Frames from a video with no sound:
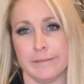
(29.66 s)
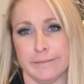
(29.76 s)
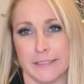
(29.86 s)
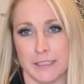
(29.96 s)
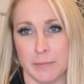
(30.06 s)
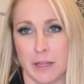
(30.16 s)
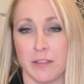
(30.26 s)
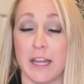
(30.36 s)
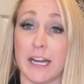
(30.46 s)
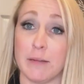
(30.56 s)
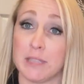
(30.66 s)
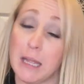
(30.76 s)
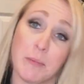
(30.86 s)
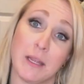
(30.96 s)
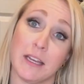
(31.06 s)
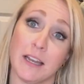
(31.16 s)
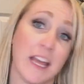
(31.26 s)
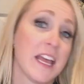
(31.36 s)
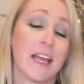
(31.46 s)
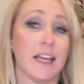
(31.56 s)
this month and I'm taping
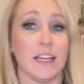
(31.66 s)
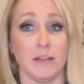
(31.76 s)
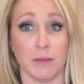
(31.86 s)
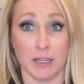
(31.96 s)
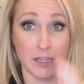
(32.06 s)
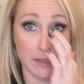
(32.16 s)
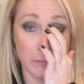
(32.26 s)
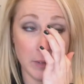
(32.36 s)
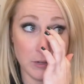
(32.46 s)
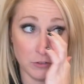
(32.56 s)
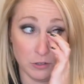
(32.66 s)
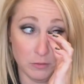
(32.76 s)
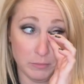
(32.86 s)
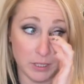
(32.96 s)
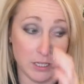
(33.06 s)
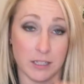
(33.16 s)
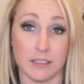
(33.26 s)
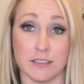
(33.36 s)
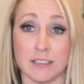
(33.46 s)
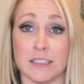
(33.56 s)
in my bedroom
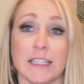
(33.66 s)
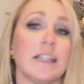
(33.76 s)
because